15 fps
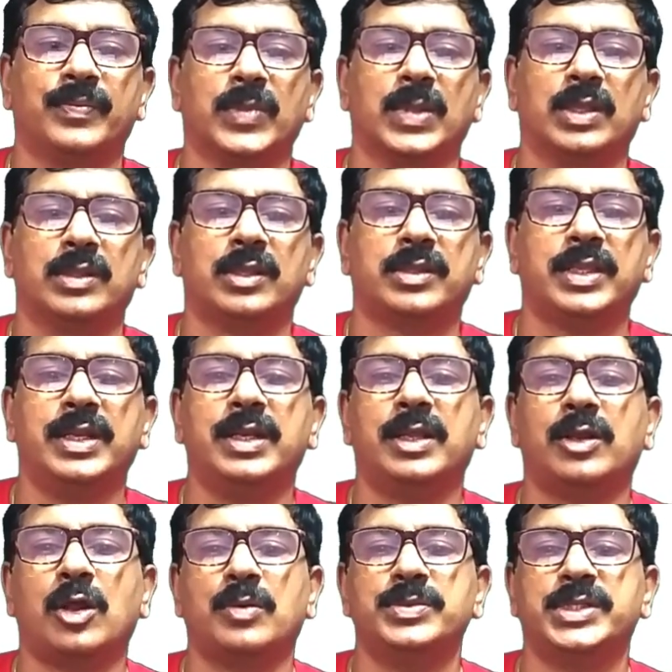The sender
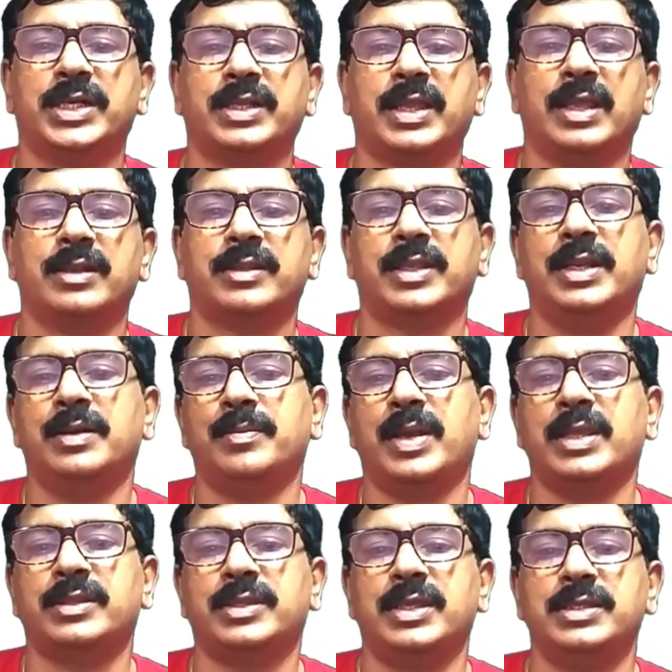object can send
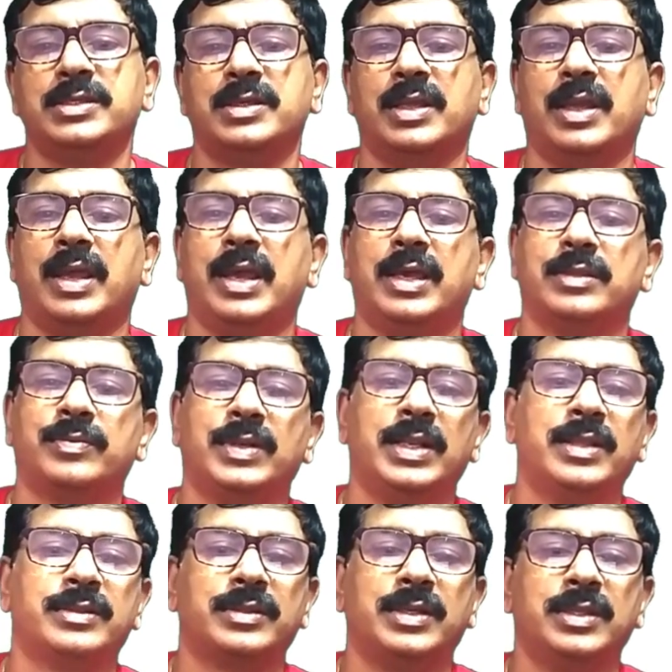message as well as
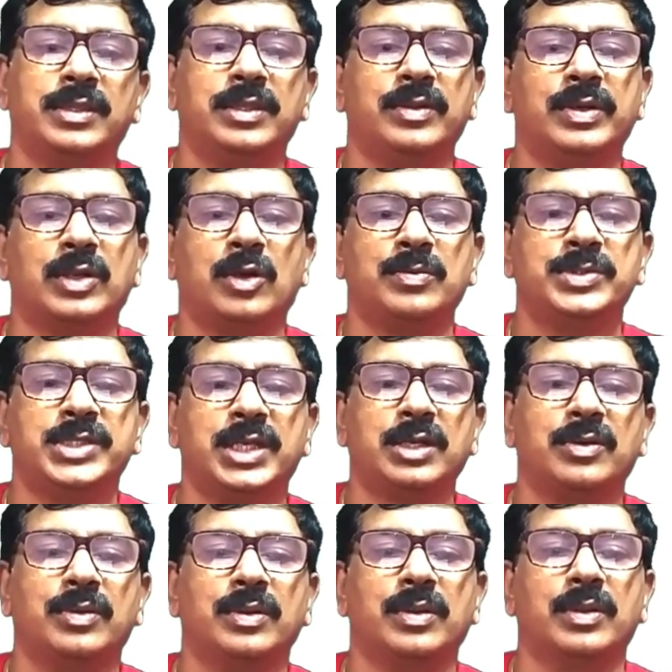receiver object
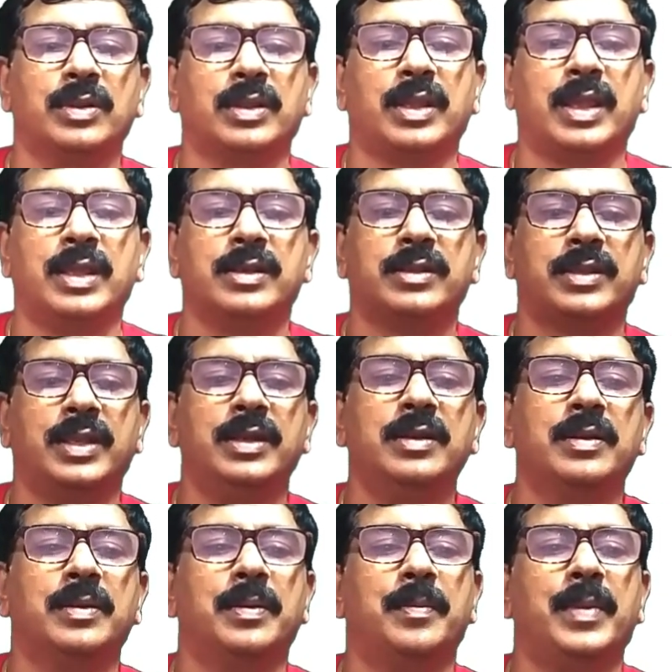can send
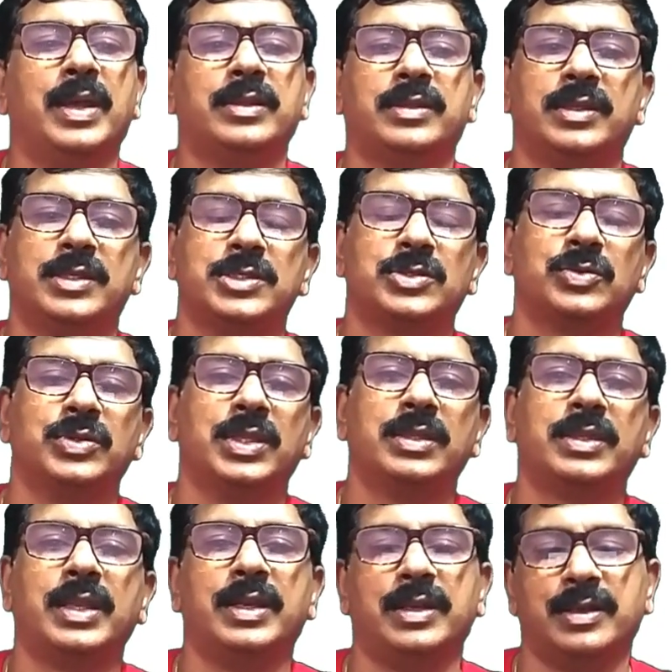message to the sender.